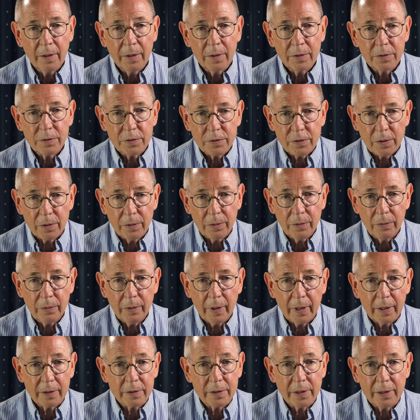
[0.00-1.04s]
So,
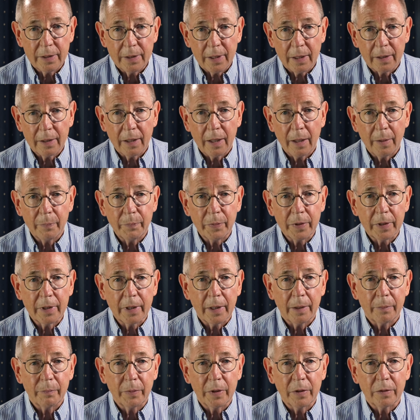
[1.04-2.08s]
as a young
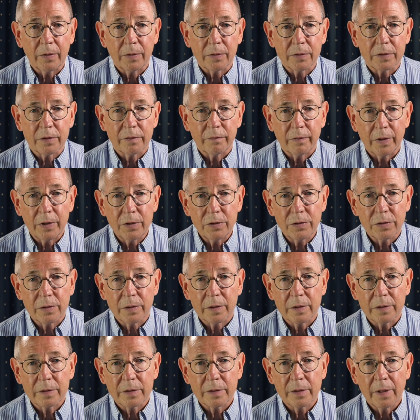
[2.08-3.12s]
up-and-coming
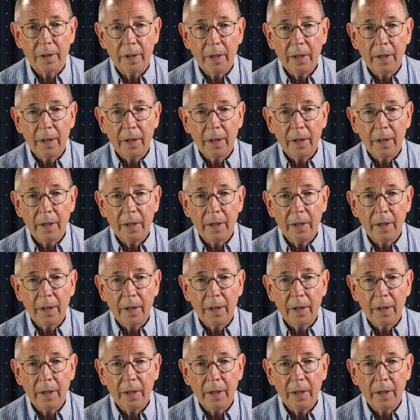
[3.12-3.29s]
conservationist,